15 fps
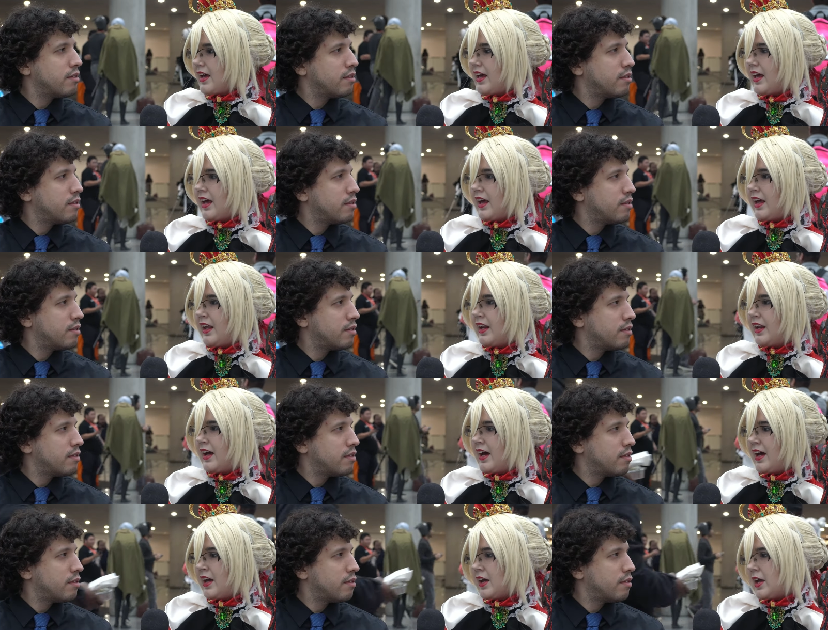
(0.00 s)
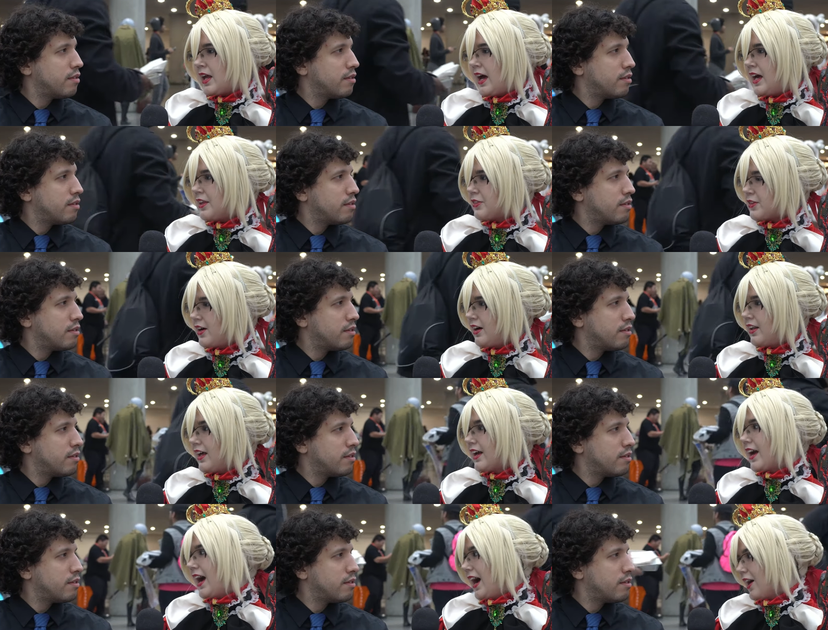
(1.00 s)
Speaker 1: and I, I thought
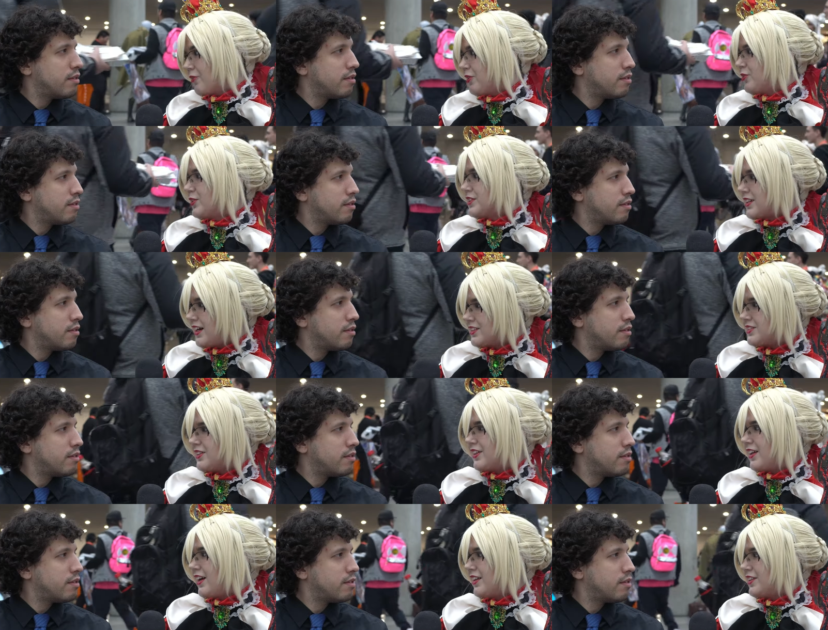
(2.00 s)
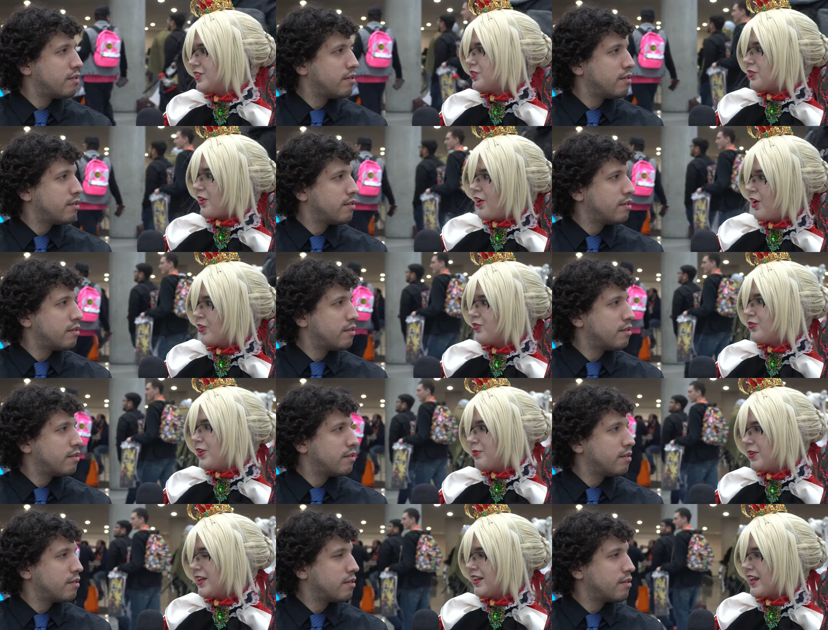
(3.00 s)
like Aqua was also another strong
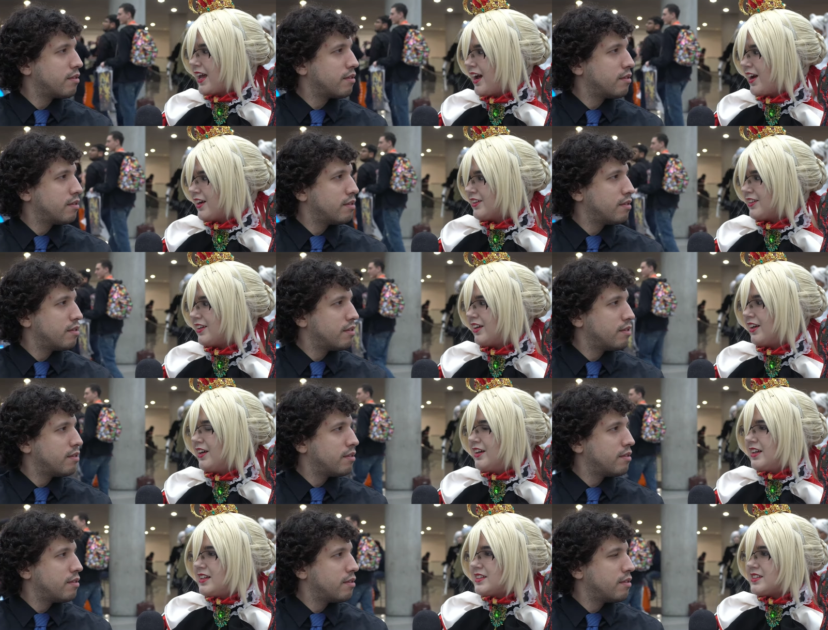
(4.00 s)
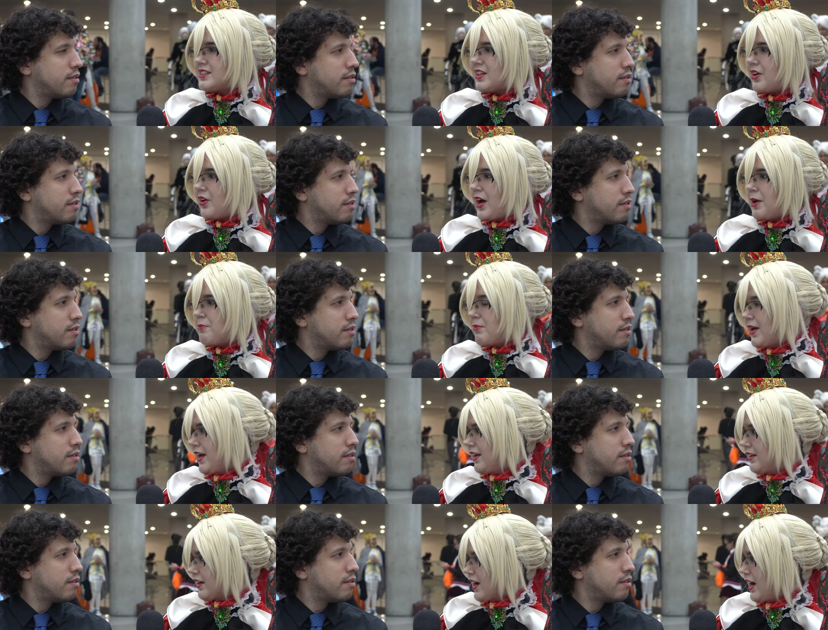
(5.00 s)
feminine character, so I
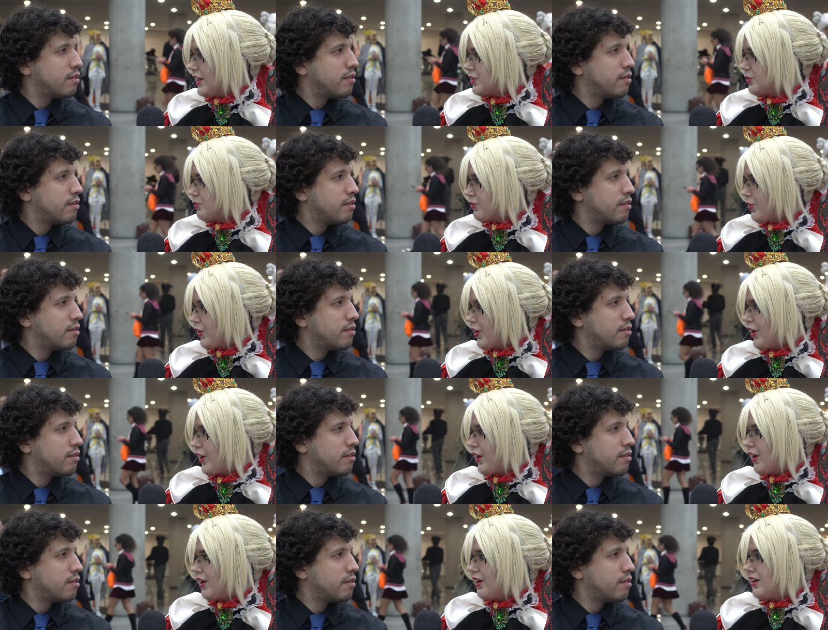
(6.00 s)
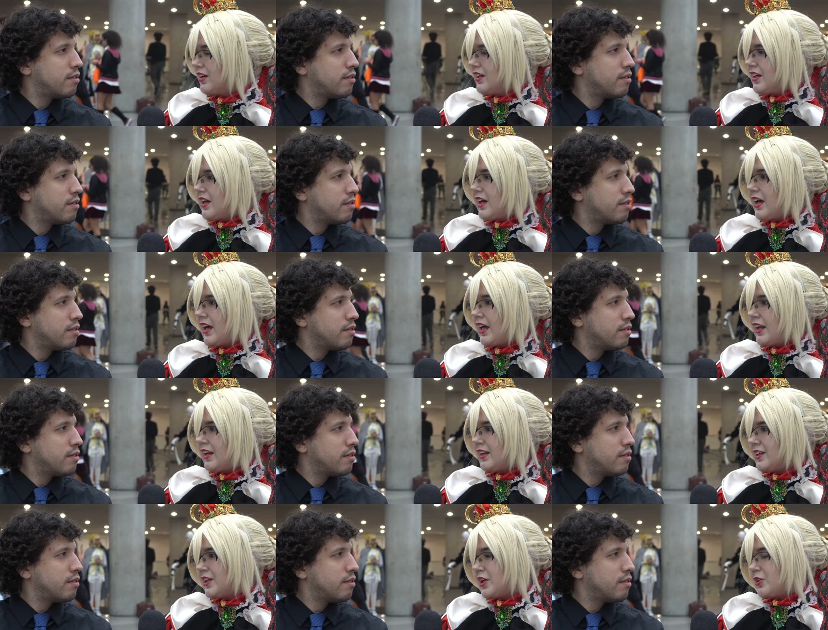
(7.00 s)
made the costume for her.
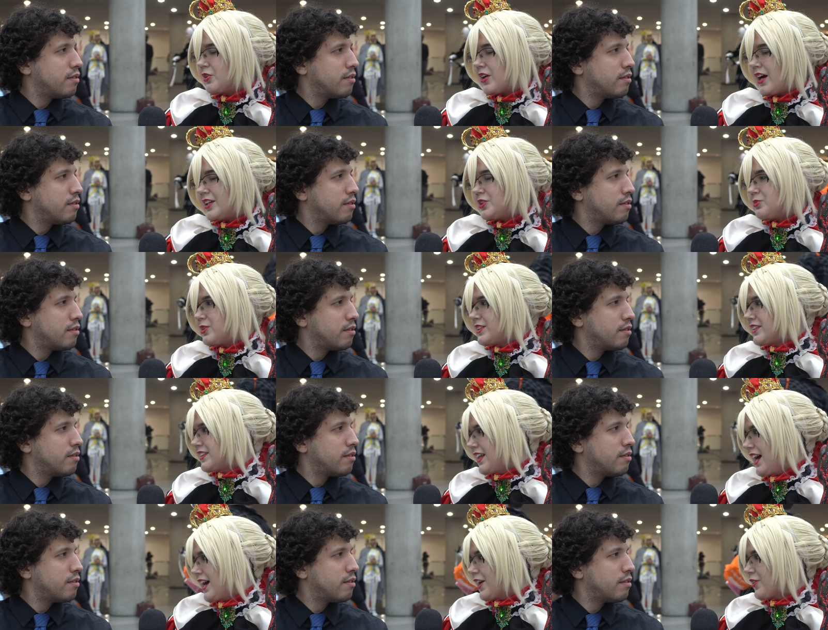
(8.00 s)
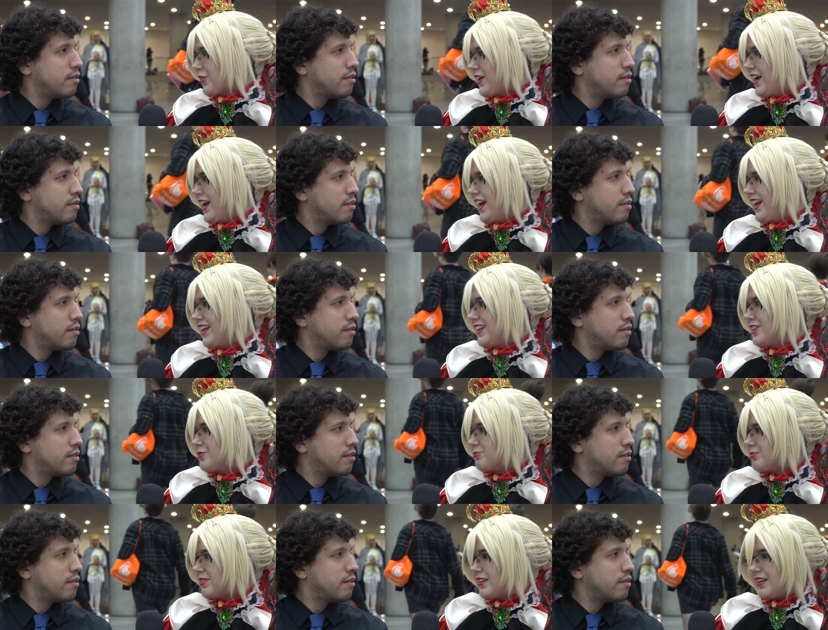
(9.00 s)
And you know, the costume wasn't that great,
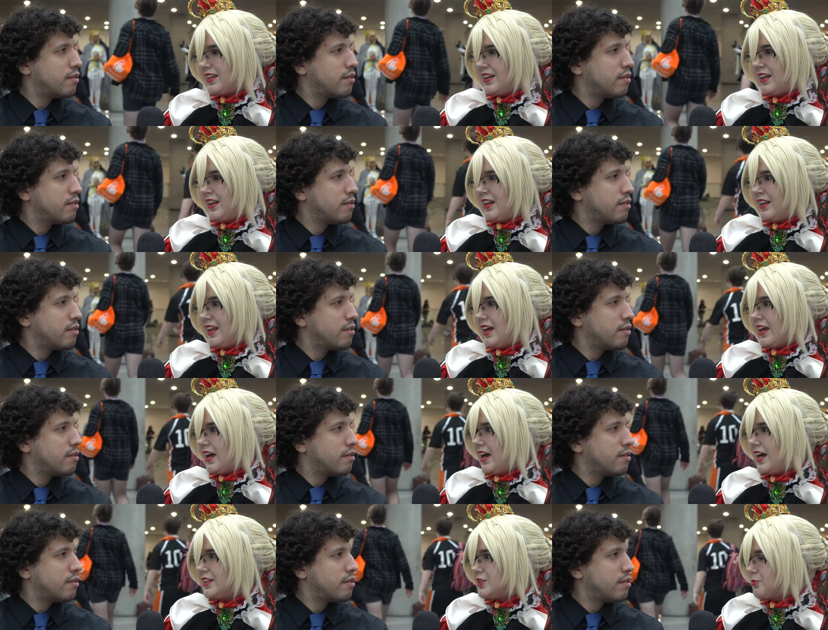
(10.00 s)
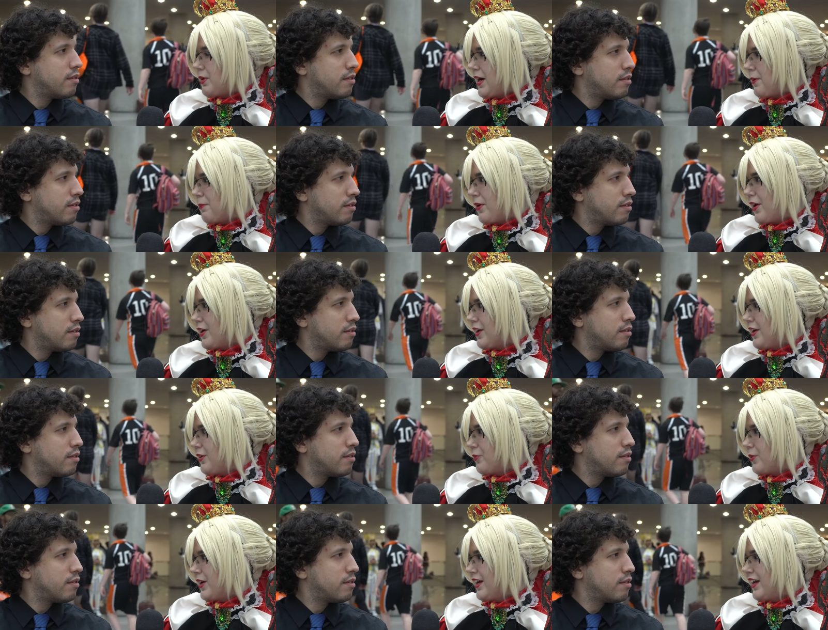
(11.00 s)
and like I had to buy a
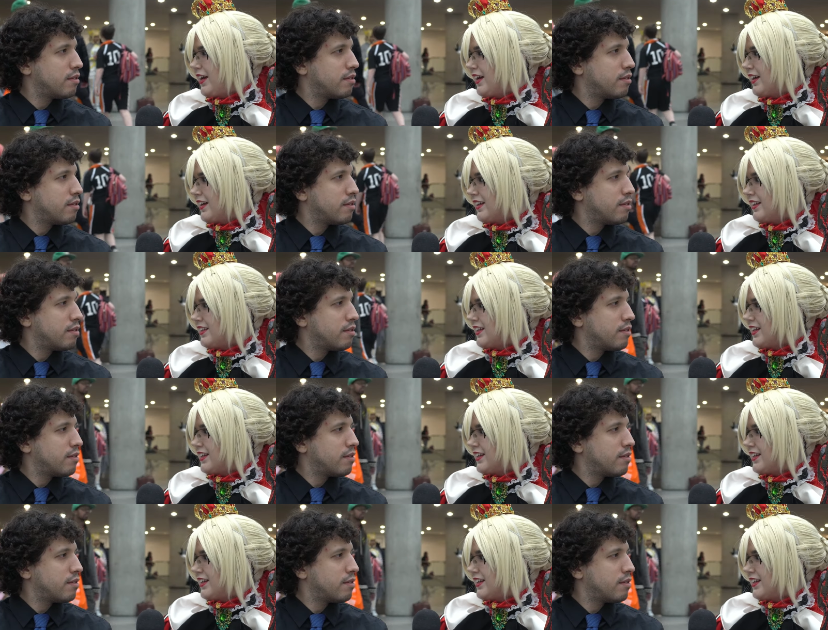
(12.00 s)
party wig and